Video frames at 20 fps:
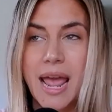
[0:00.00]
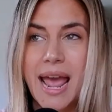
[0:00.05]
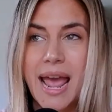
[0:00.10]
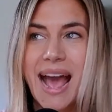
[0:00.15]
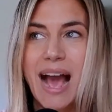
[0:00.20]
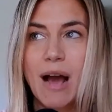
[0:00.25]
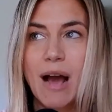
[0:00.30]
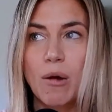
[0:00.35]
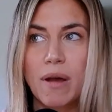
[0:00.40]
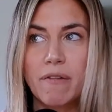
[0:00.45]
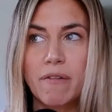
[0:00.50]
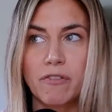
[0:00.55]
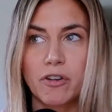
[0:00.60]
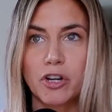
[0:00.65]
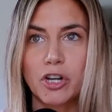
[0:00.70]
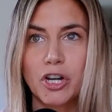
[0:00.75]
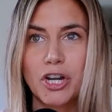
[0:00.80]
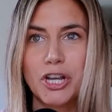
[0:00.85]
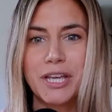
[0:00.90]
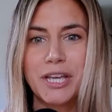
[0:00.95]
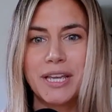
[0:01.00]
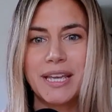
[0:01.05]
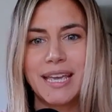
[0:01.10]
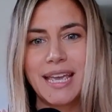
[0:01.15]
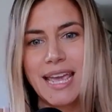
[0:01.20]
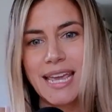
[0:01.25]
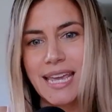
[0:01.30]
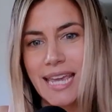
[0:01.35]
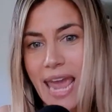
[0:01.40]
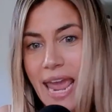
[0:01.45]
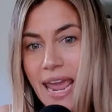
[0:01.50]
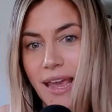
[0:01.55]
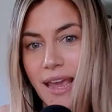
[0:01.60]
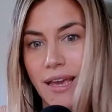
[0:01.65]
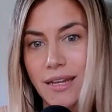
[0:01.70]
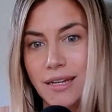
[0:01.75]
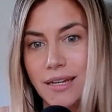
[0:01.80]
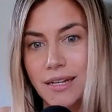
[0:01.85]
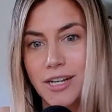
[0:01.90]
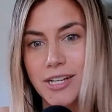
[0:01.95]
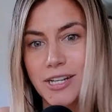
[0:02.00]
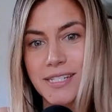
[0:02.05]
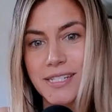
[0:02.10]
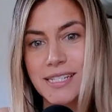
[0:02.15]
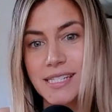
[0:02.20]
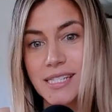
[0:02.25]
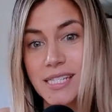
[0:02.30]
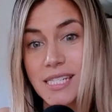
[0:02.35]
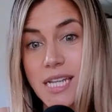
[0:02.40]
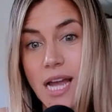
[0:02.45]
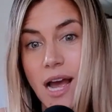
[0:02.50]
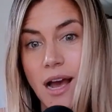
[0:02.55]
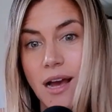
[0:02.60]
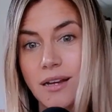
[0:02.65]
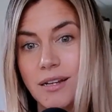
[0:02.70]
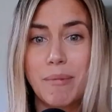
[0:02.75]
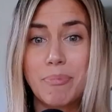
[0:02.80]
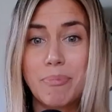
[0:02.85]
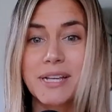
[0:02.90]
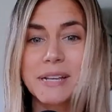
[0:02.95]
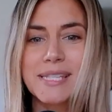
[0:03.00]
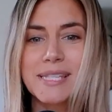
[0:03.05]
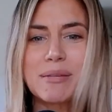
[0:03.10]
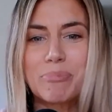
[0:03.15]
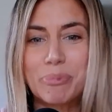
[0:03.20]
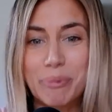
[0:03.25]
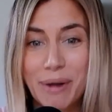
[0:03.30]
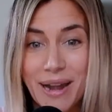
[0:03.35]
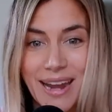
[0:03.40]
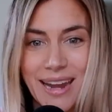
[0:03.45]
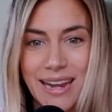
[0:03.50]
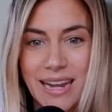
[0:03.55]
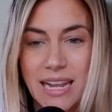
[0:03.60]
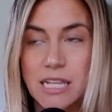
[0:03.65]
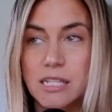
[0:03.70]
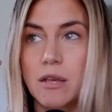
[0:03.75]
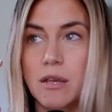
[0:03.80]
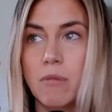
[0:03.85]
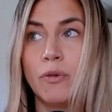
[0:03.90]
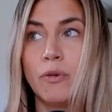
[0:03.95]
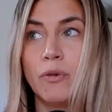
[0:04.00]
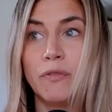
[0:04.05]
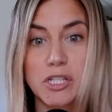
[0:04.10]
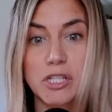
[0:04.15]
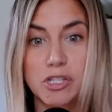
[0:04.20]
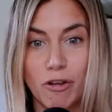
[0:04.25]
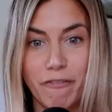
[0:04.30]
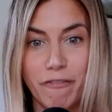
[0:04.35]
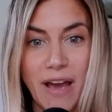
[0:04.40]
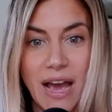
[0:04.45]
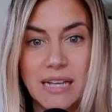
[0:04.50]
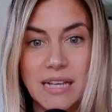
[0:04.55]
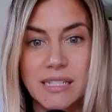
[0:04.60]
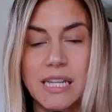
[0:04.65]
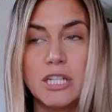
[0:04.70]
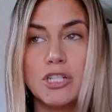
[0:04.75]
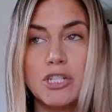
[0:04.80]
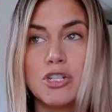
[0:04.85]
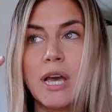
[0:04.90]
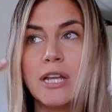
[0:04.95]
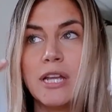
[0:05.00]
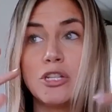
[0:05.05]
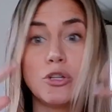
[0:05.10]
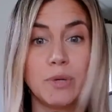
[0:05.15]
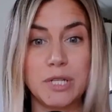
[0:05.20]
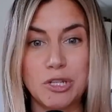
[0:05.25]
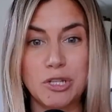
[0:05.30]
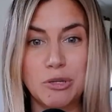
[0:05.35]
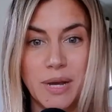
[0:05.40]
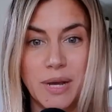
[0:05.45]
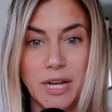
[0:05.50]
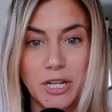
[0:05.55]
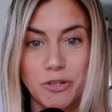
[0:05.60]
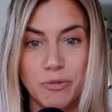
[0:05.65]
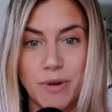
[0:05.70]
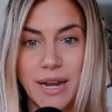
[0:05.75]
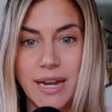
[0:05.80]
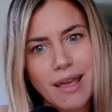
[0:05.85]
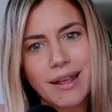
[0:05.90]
However, it can't because it's stuck because the brain is moving so fast and doing too much, right?